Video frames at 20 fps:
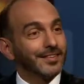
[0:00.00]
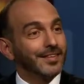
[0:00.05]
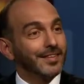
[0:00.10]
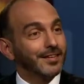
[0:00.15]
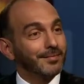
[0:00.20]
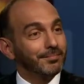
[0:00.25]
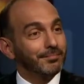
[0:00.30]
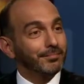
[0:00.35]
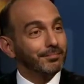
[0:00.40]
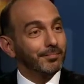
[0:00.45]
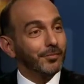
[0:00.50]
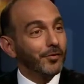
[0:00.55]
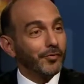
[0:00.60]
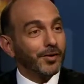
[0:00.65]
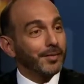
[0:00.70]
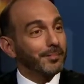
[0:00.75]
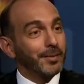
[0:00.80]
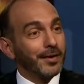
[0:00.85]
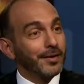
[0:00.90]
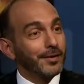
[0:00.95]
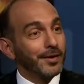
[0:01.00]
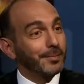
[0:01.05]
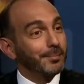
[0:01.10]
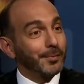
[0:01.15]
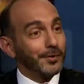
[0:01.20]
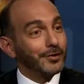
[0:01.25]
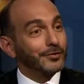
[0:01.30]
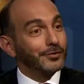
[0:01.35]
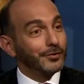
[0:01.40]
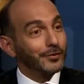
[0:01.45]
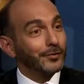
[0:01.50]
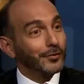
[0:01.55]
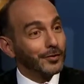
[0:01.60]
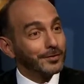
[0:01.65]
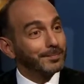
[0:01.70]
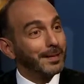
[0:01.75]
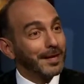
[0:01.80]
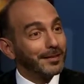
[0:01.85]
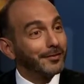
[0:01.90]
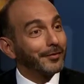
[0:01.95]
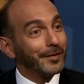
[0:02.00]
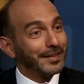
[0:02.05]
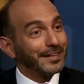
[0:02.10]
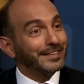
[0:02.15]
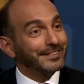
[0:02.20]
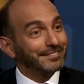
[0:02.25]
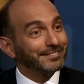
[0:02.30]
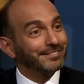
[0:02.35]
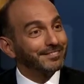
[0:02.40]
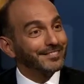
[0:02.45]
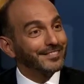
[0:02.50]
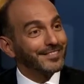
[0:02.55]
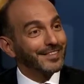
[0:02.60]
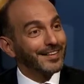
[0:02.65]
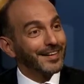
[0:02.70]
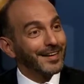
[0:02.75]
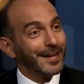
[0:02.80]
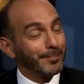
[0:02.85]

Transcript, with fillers: eh, move a, per a person who is bedridden hmm.